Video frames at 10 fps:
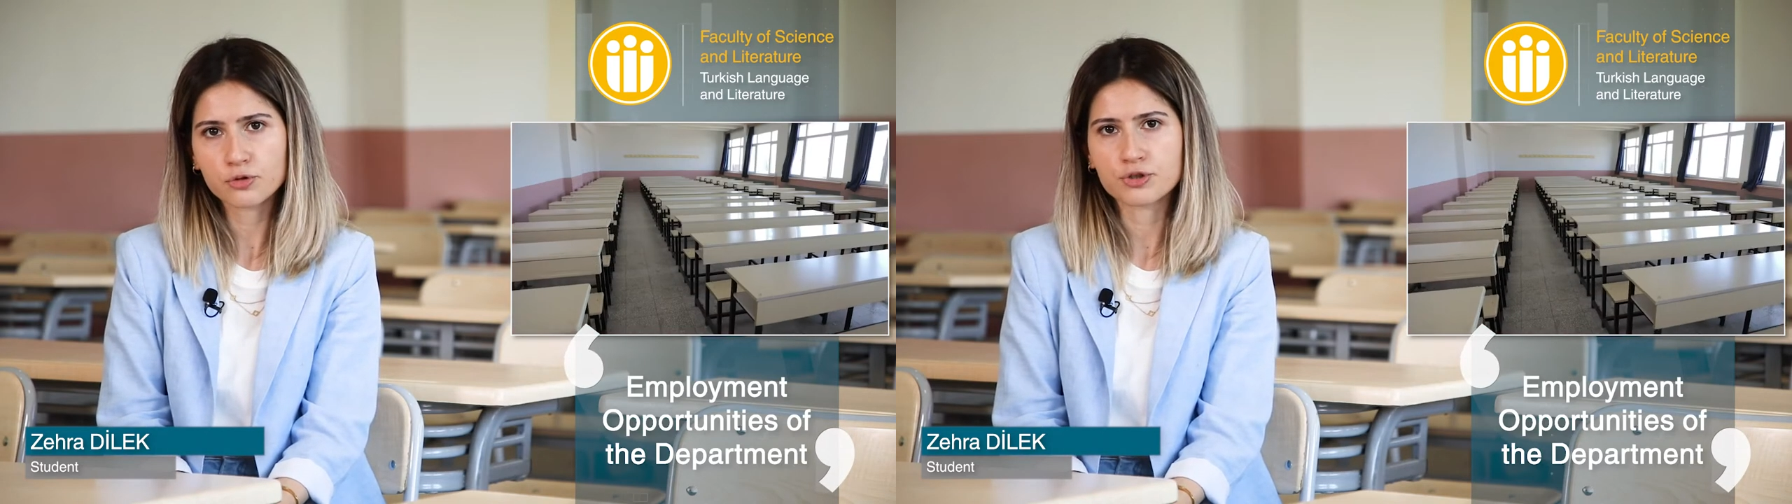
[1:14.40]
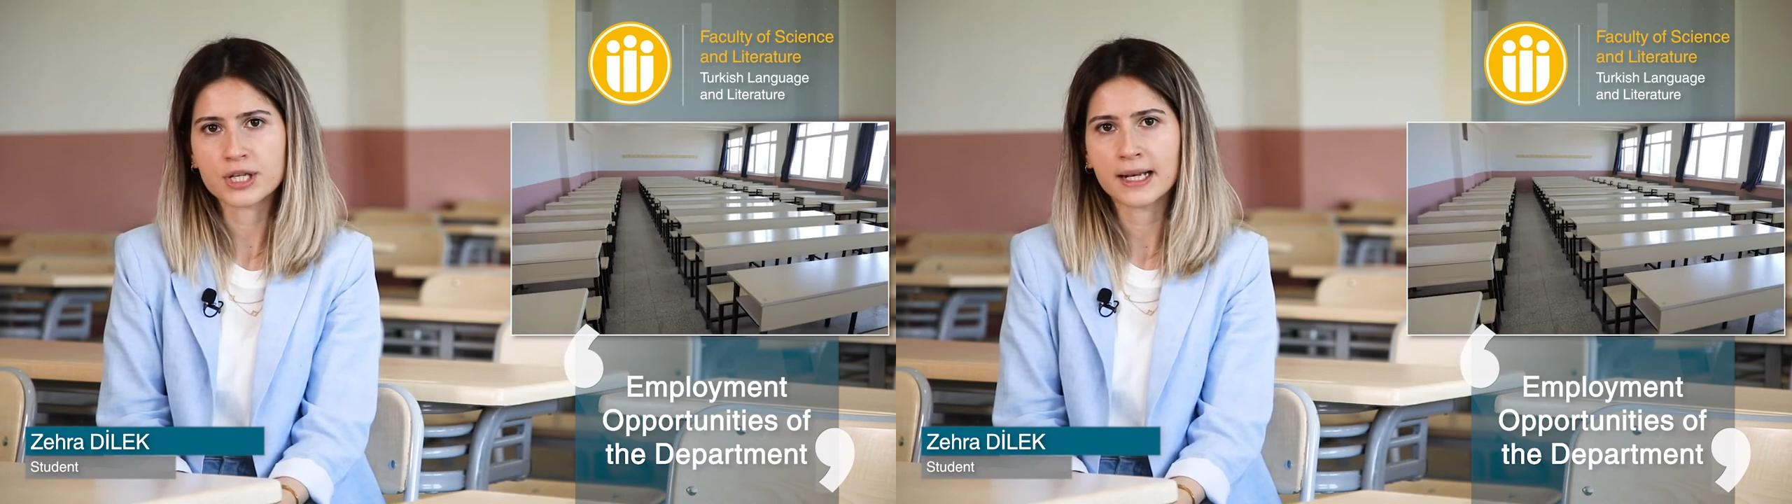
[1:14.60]

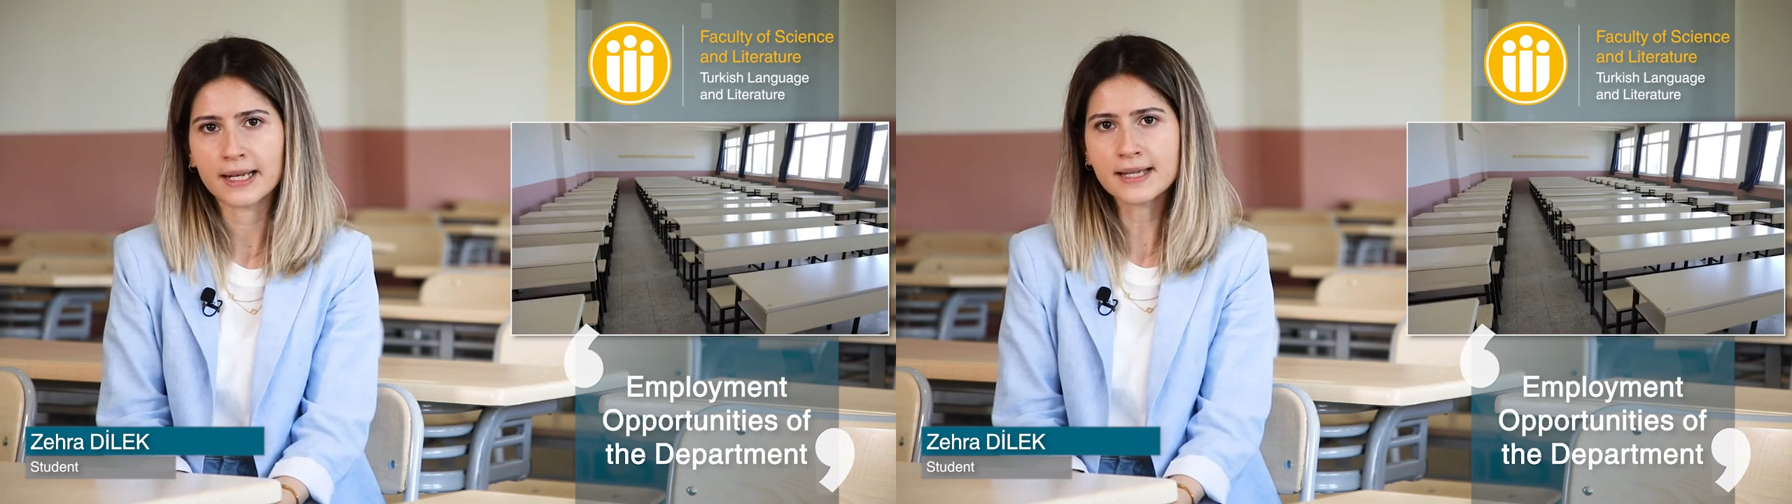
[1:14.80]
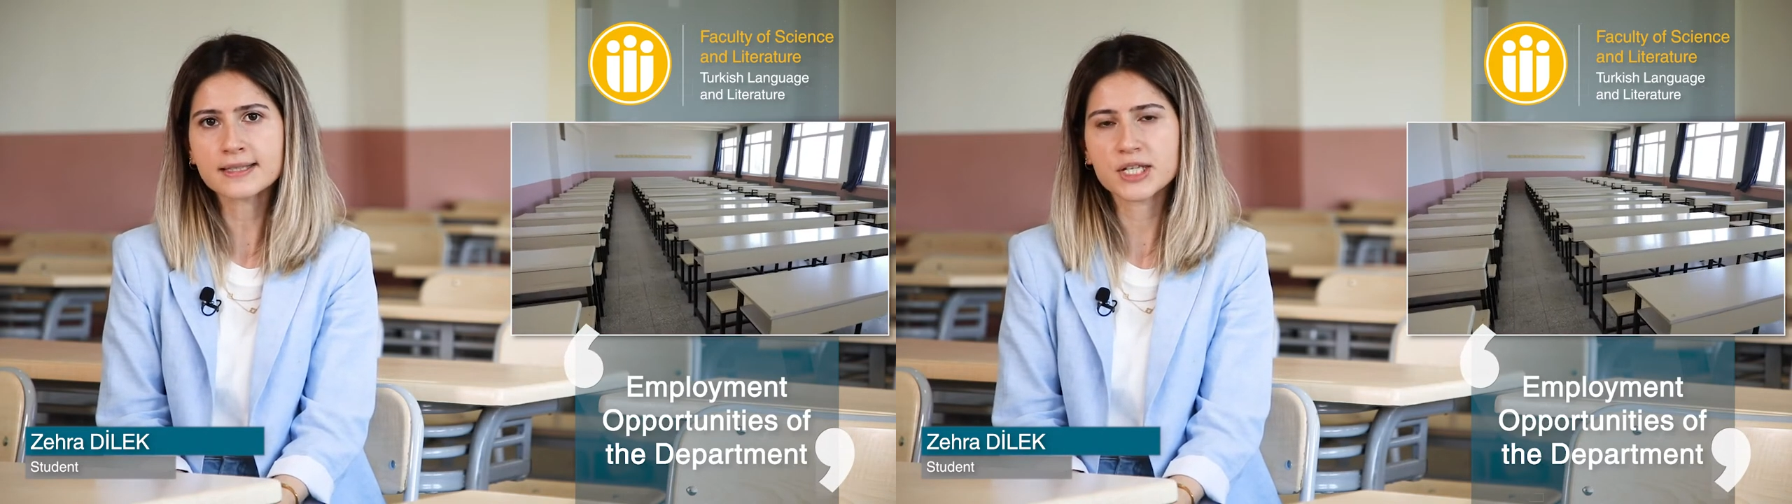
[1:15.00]
In
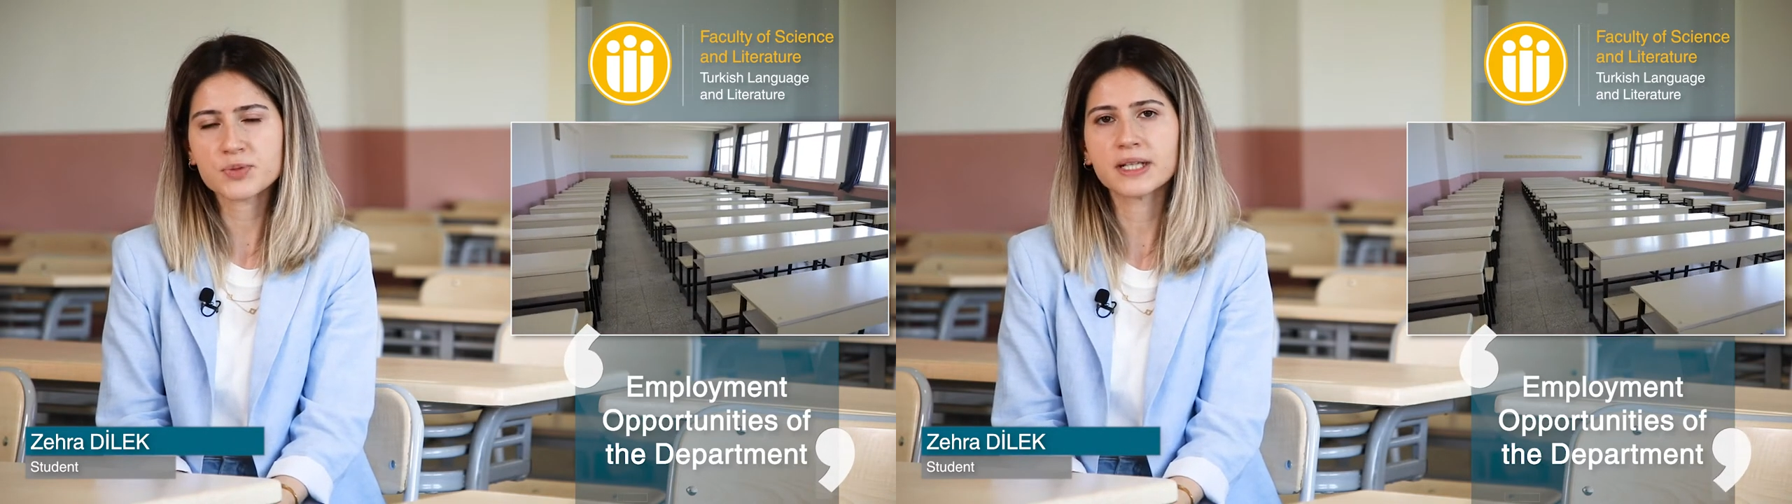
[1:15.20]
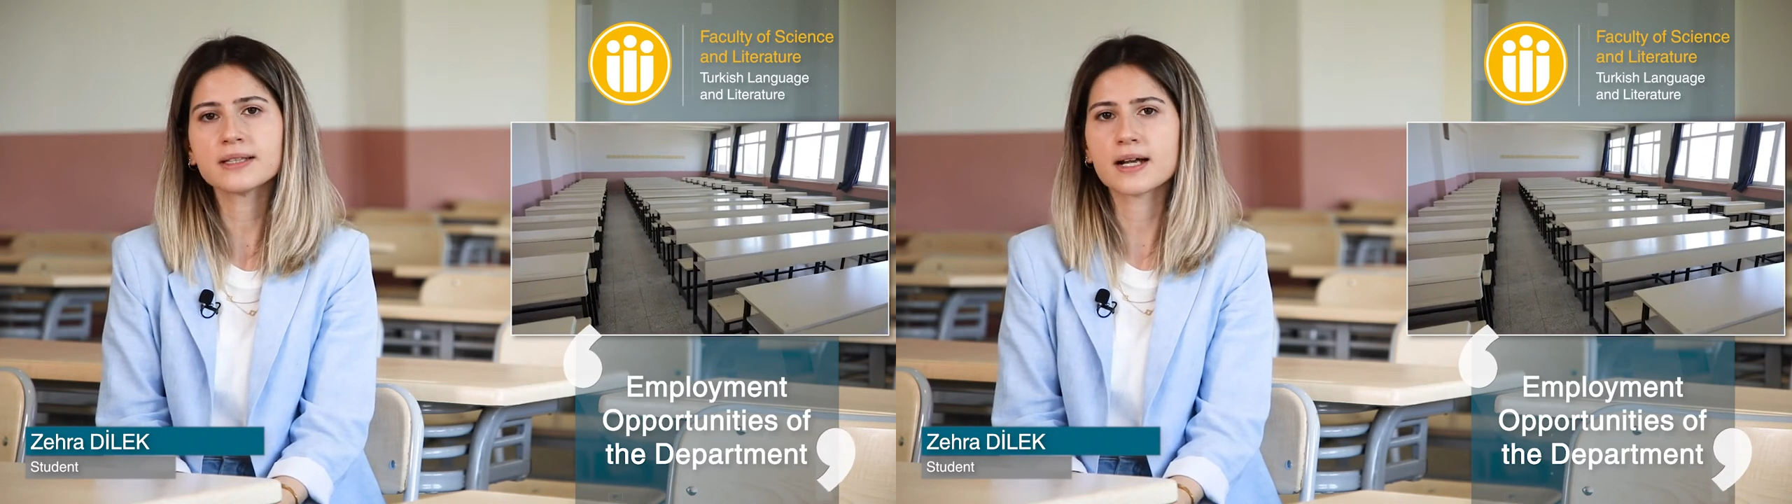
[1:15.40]
addition to
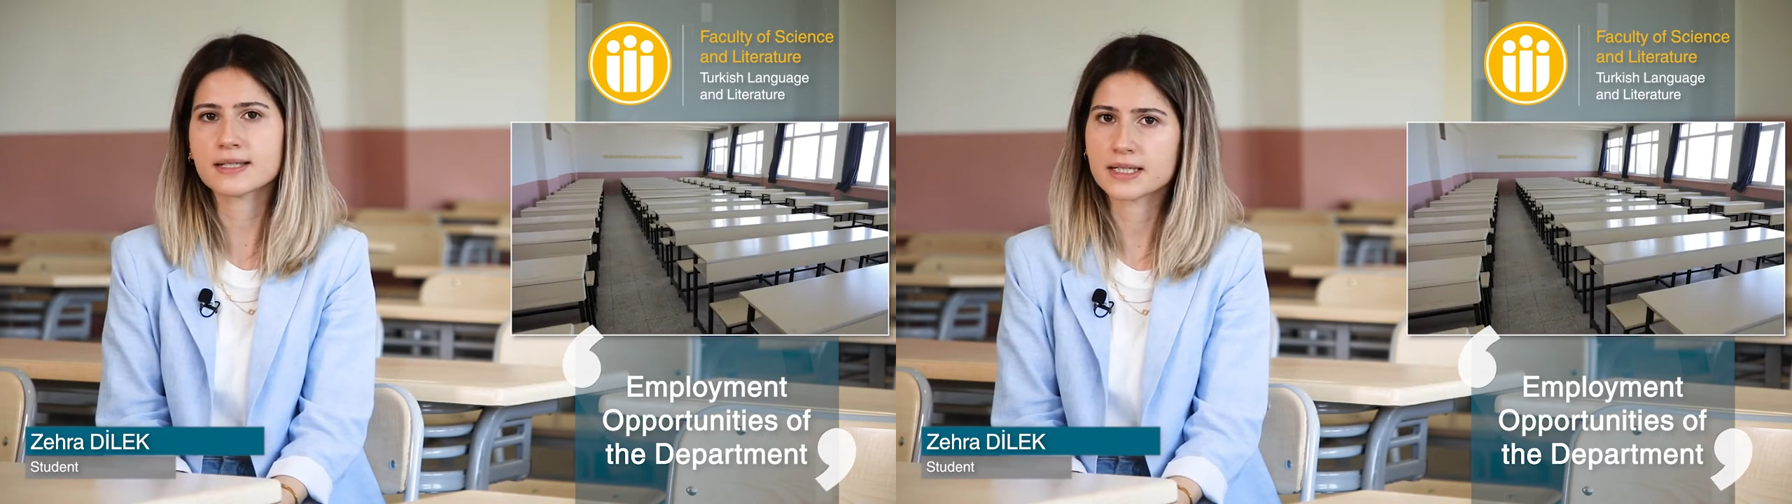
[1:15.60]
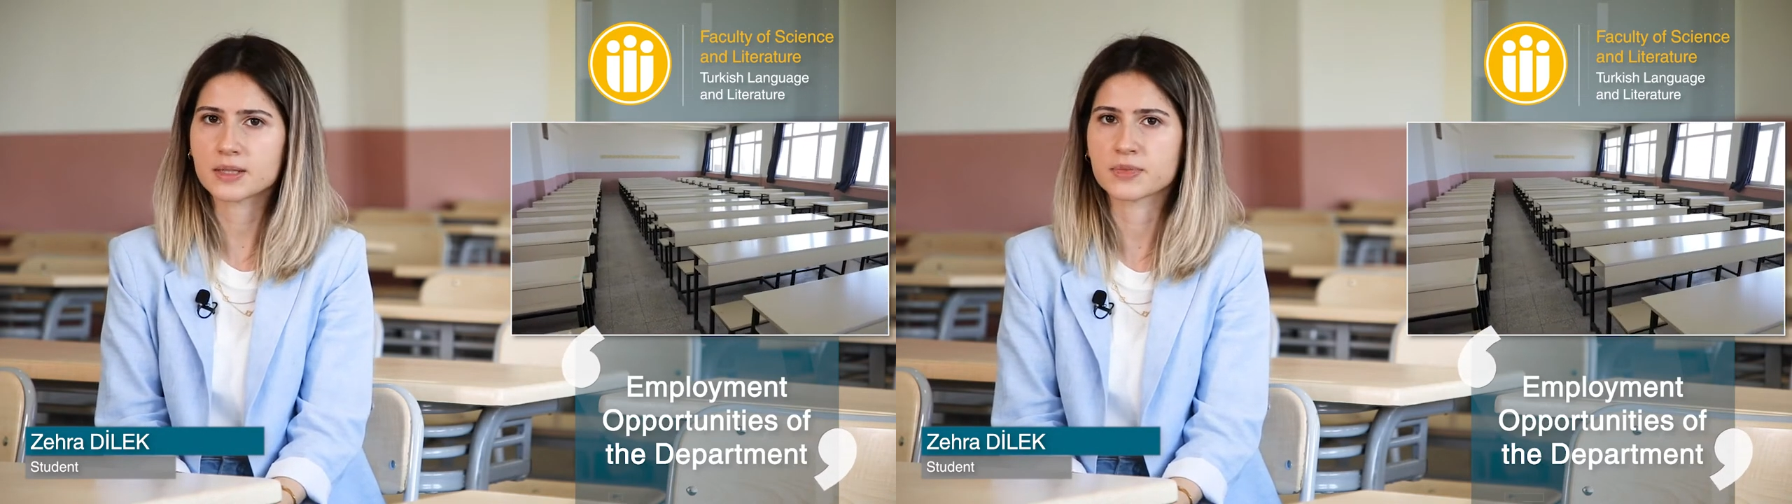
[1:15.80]

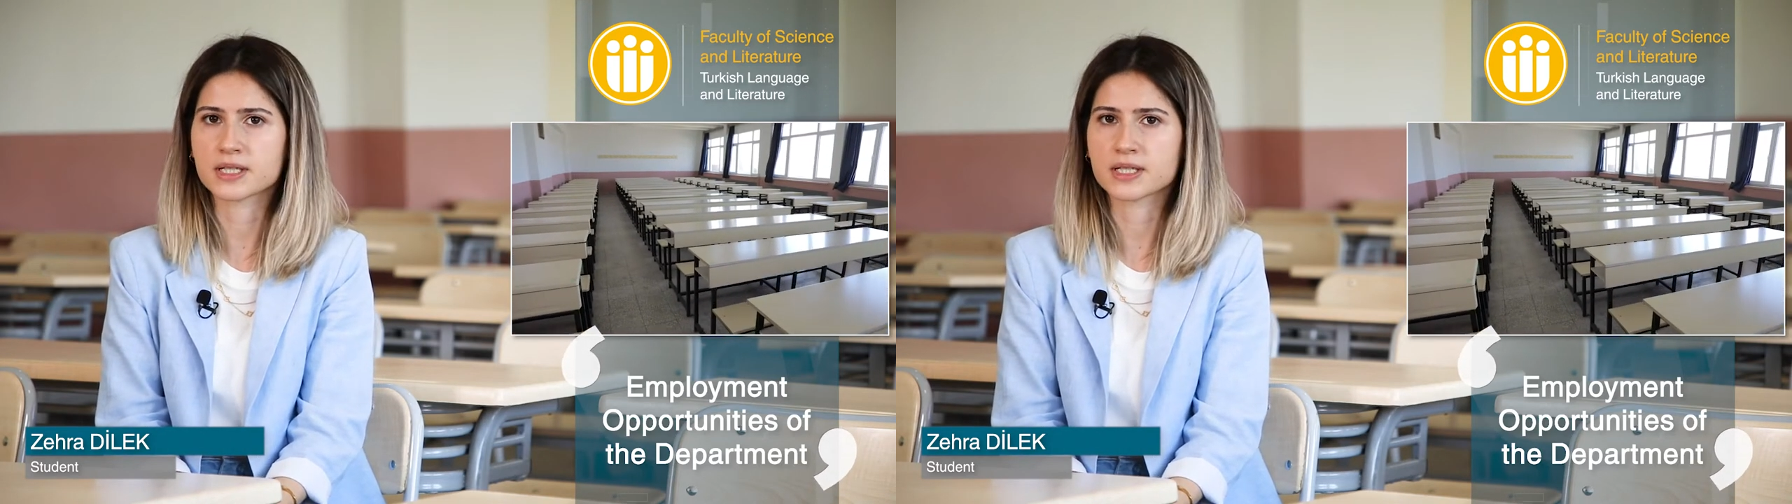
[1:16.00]
positions such as